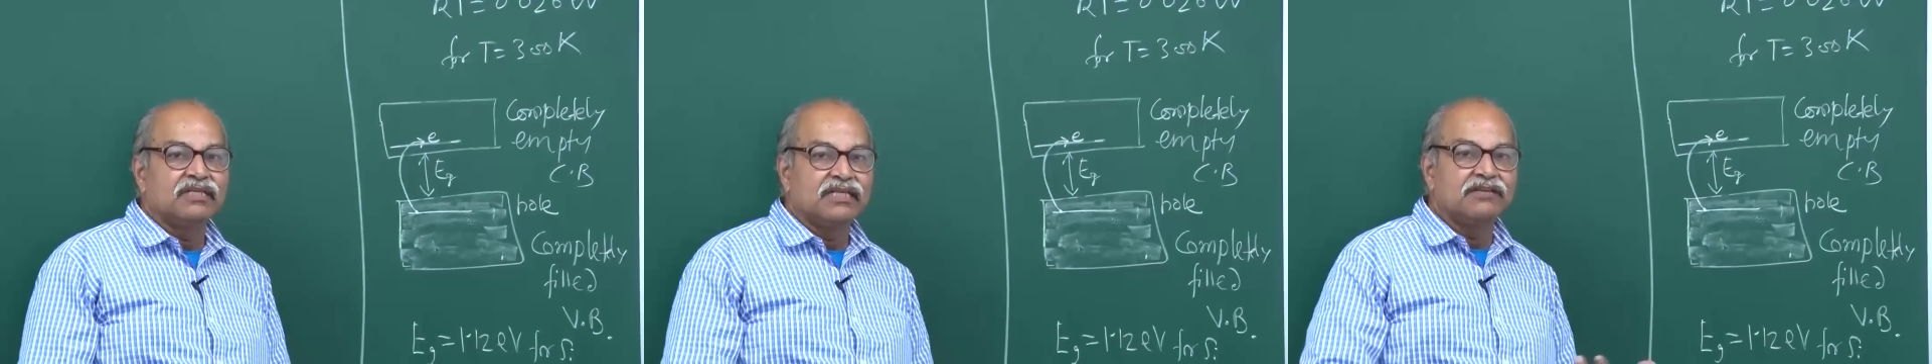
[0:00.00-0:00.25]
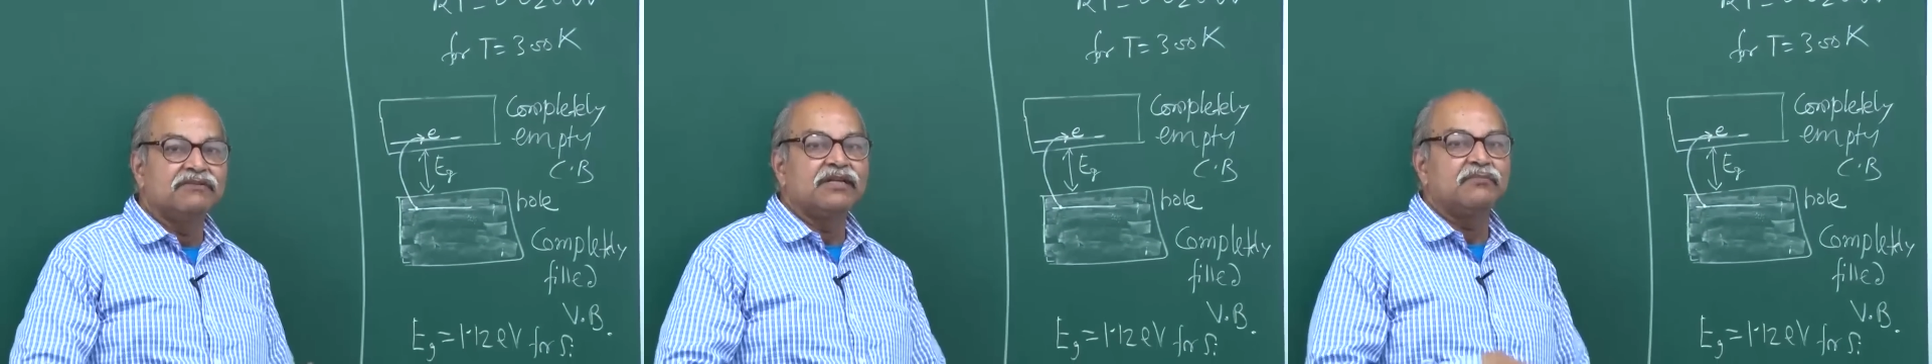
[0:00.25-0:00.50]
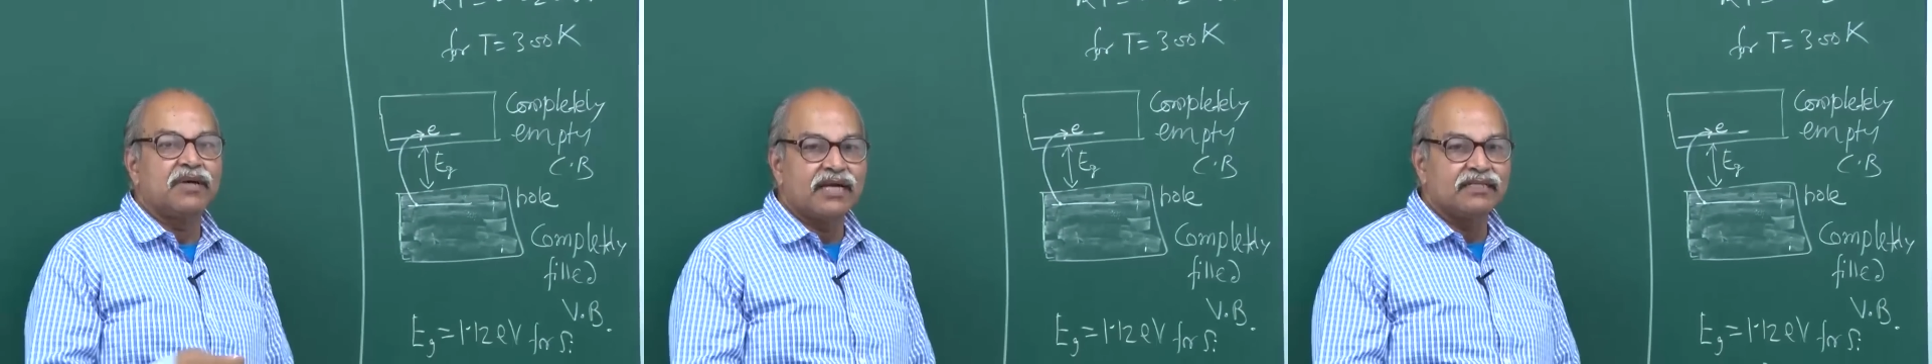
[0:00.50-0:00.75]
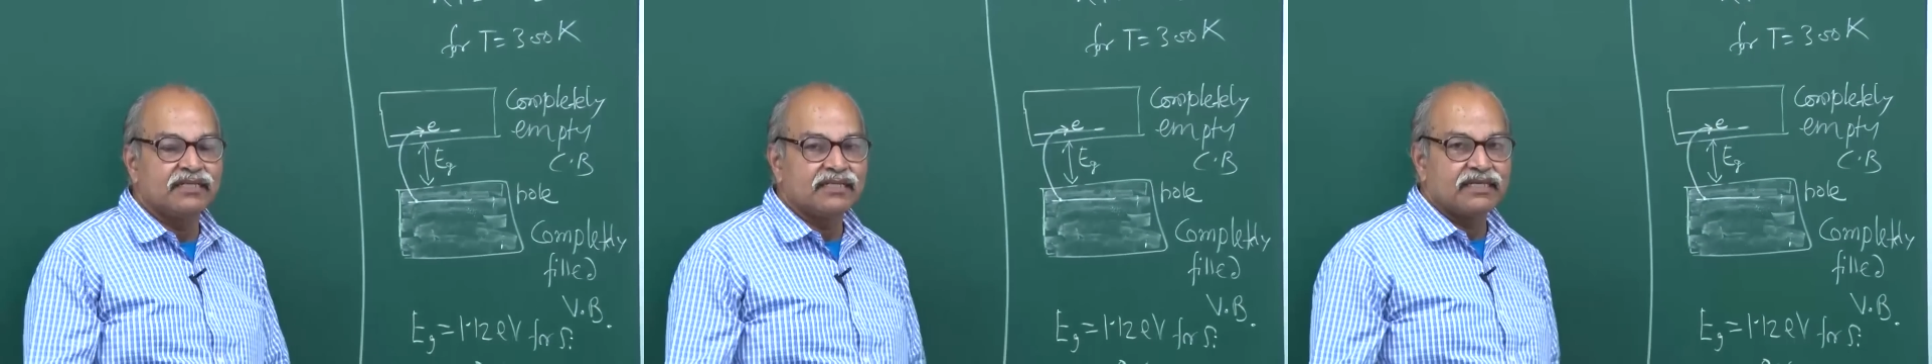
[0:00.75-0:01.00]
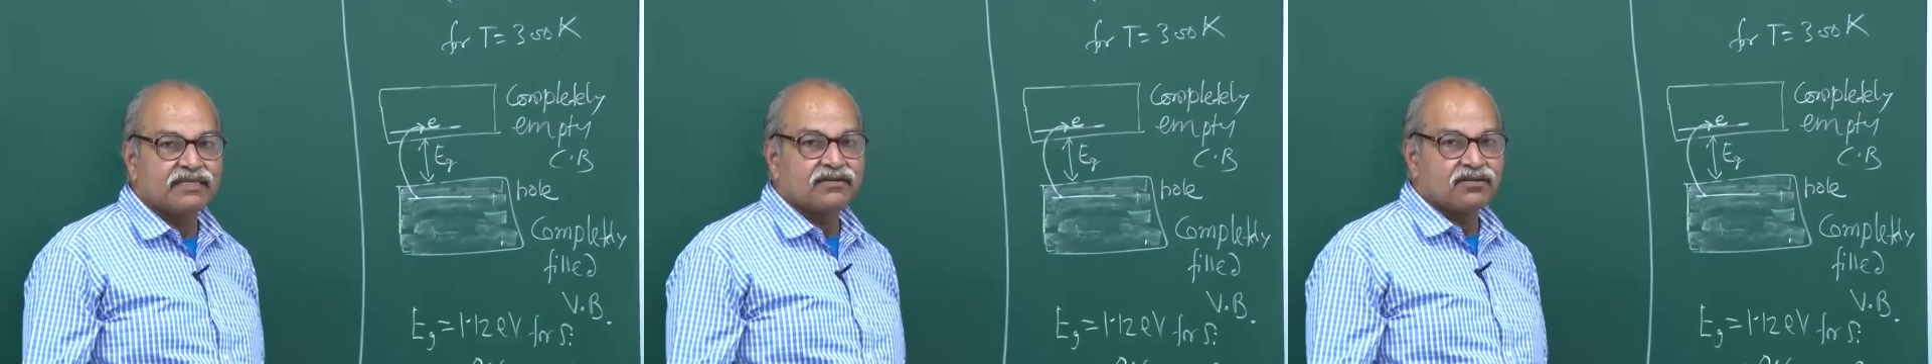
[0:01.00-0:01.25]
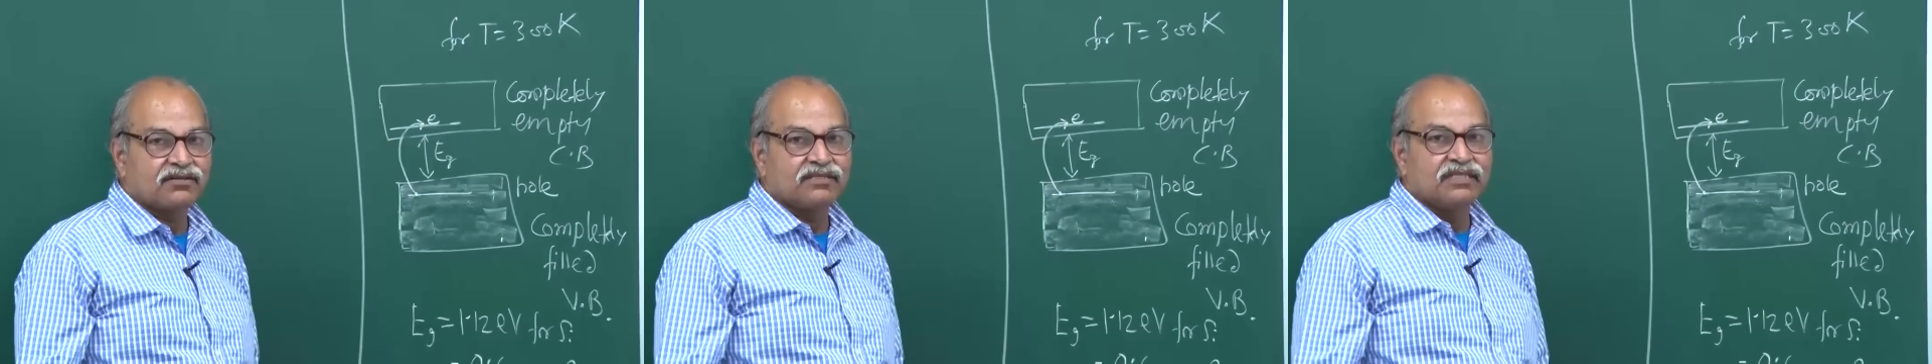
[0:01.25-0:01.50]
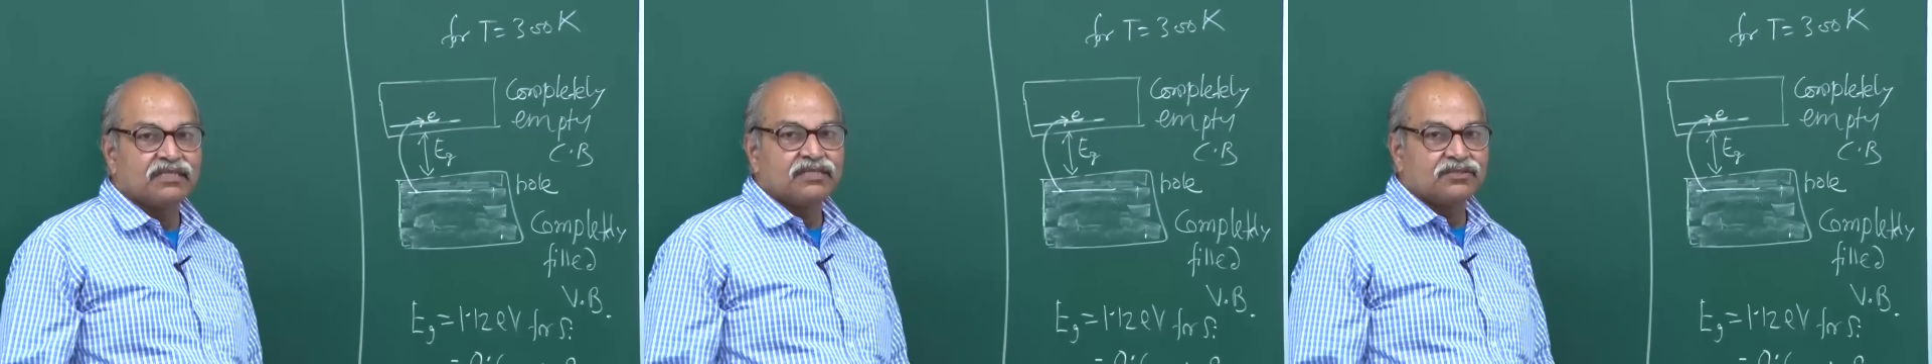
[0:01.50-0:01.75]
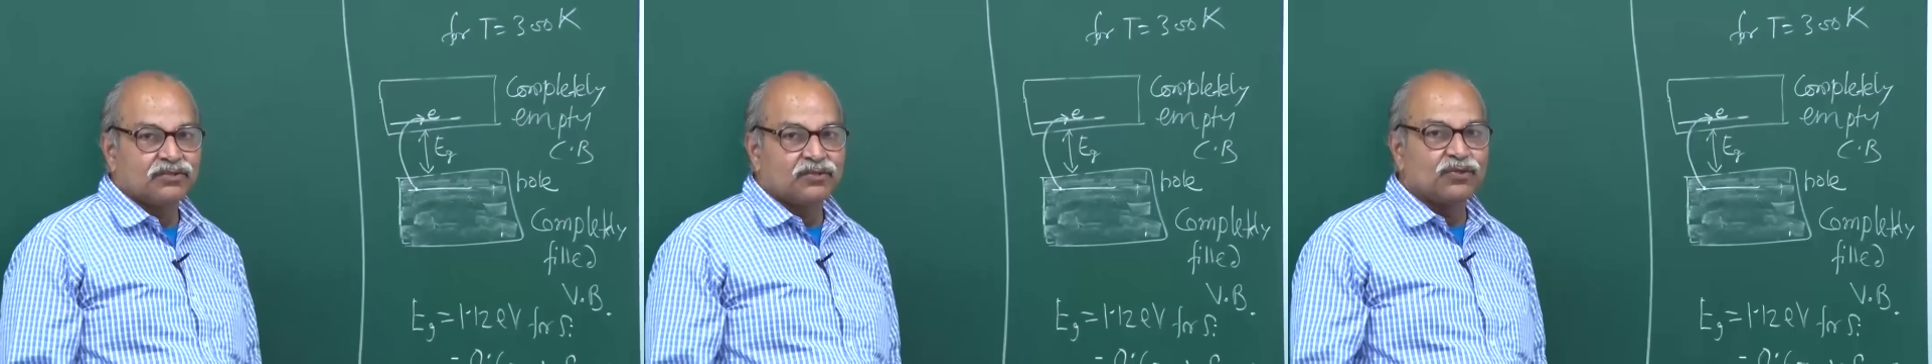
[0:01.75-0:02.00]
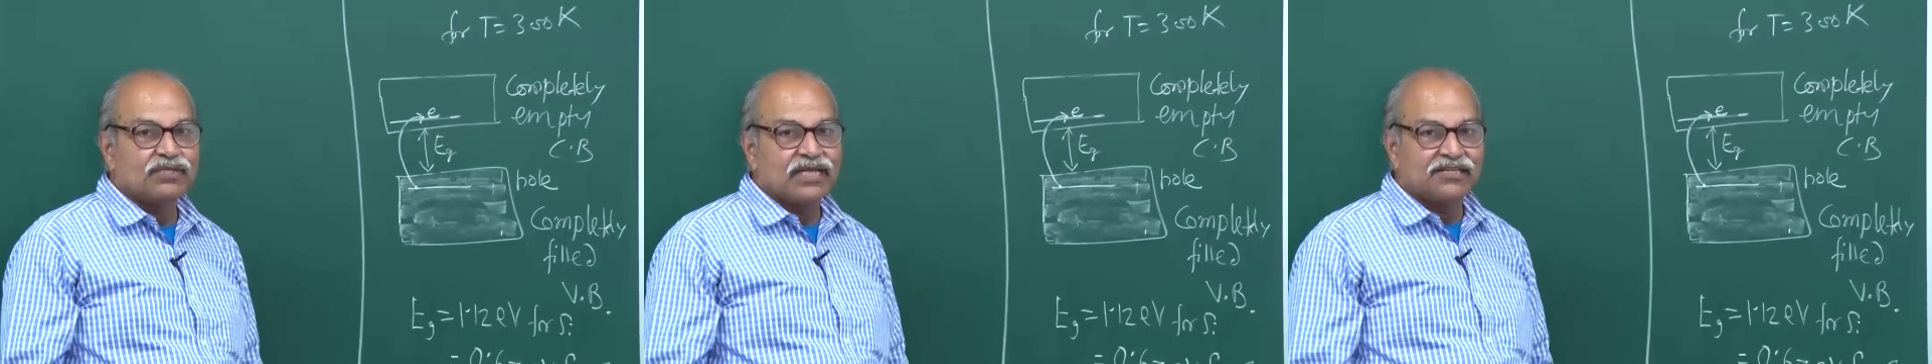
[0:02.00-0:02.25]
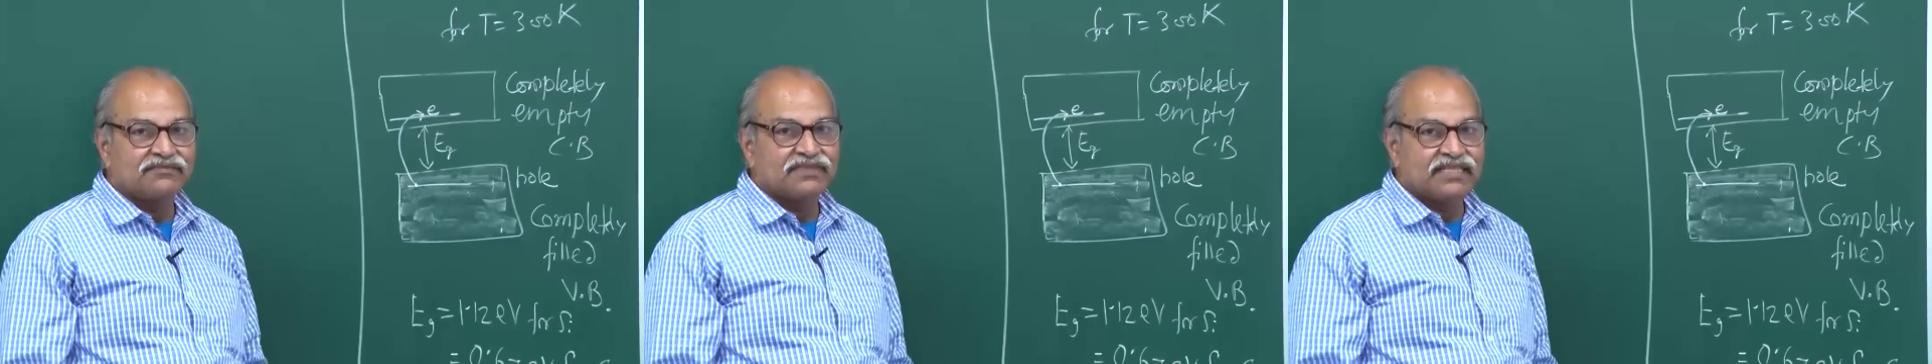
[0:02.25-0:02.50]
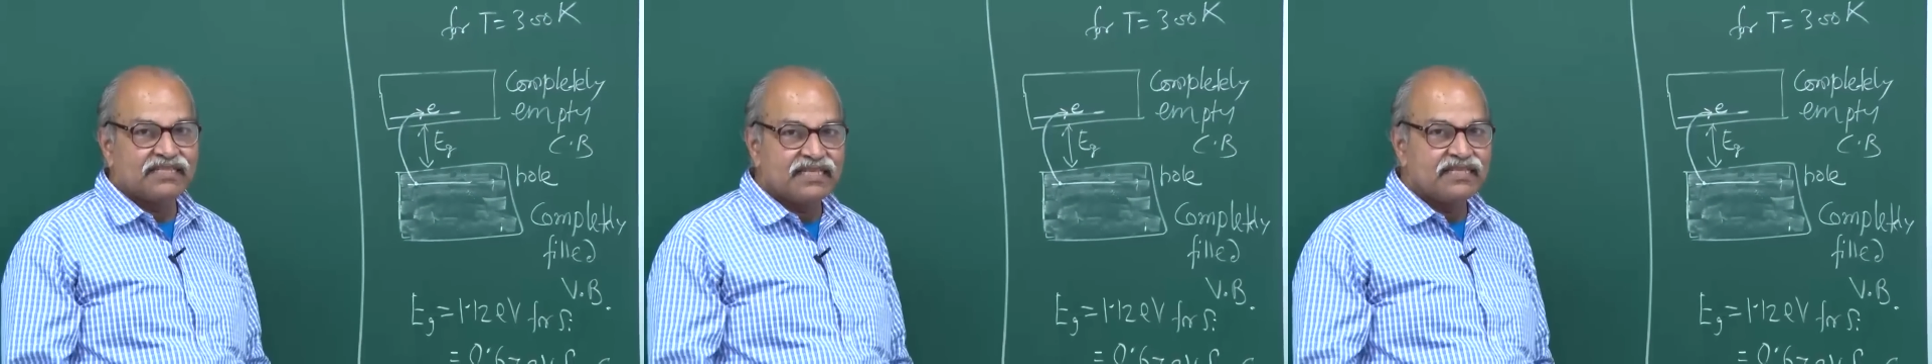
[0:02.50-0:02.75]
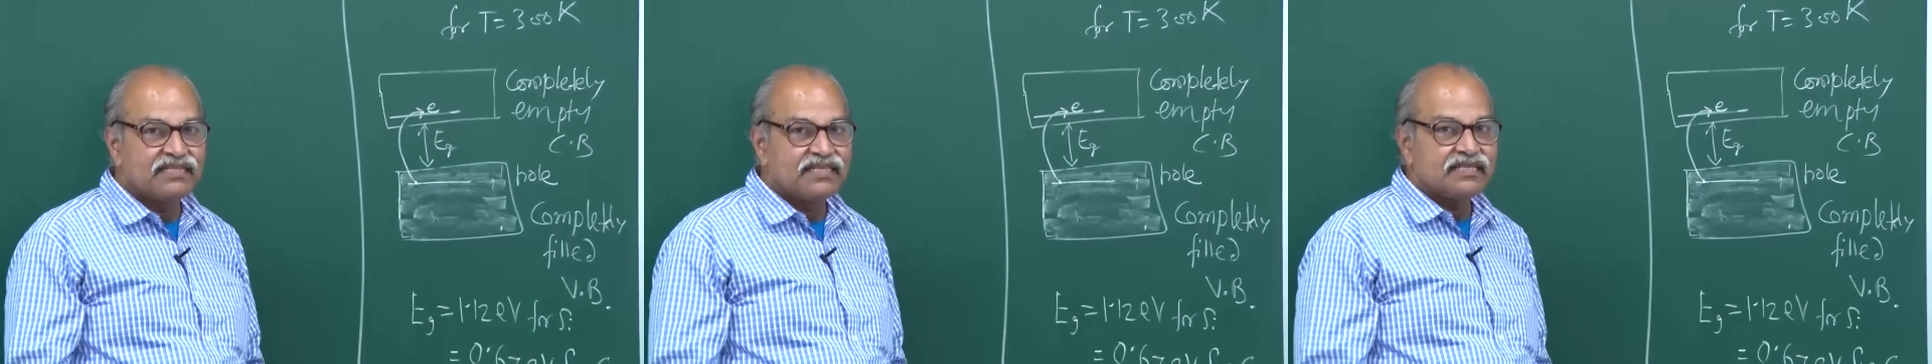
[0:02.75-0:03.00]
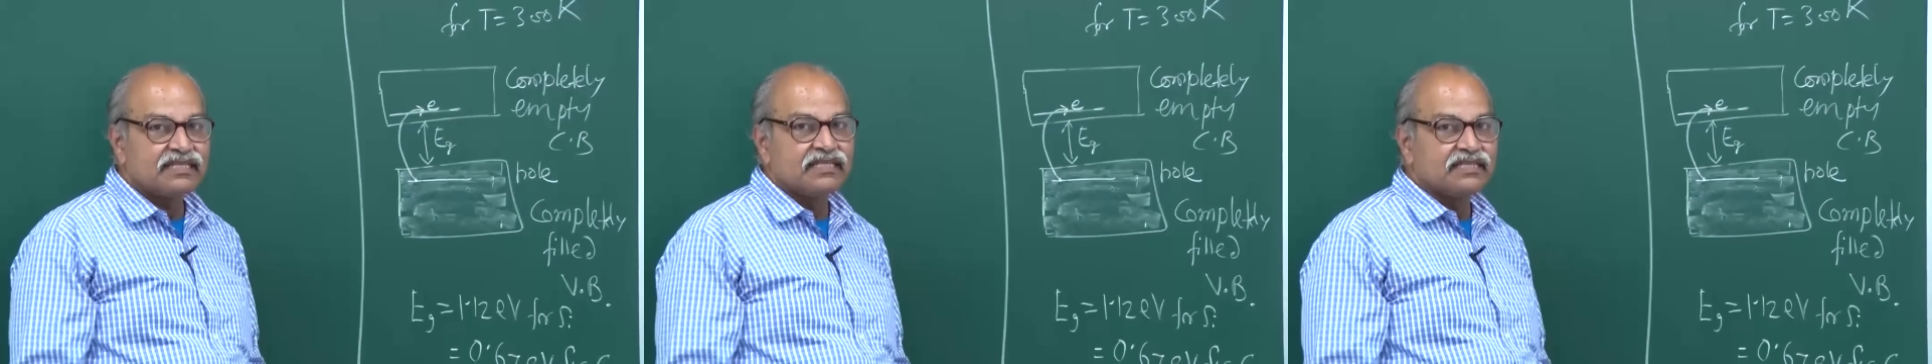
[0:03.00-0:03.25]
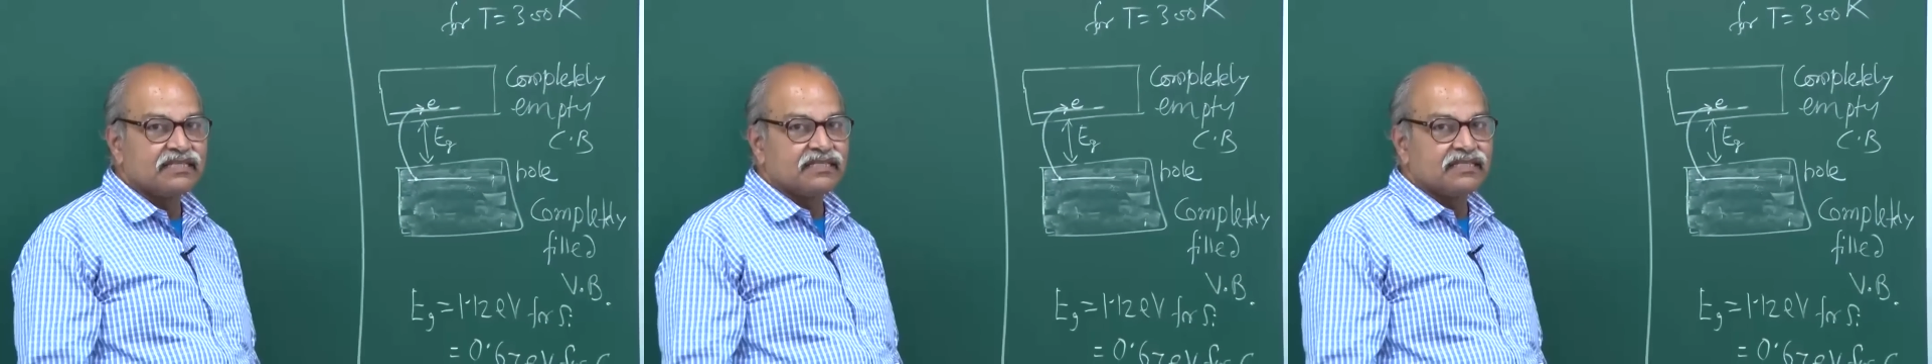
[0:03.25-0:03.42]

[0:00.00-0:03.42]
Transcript: given by the electron. So, those kind of exchanges